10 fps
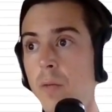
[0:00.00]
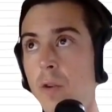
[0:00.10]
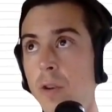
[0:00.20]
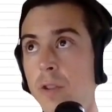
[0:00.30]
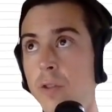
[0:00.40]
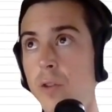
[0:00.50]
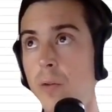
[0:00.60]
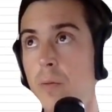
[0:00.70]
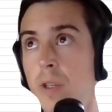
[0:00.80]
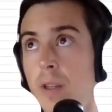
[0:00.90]

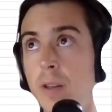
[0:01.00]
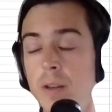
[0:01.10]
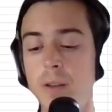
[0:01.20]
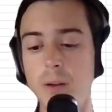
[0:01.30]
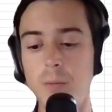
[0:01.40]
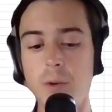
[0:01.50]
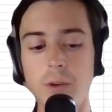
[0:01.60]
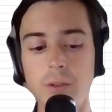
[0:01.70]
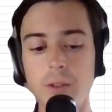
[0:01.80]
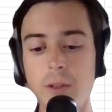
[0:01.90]
Zoomed in
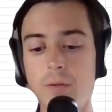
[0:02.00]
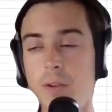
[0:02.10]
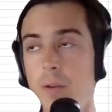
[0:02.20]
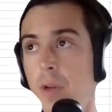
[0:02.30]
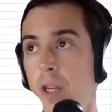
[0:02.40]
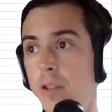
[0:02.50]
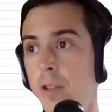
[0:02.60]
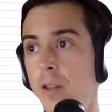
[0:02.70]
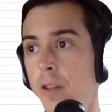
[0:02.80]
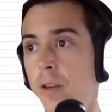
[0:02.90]
numbers and information
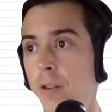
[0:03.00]
here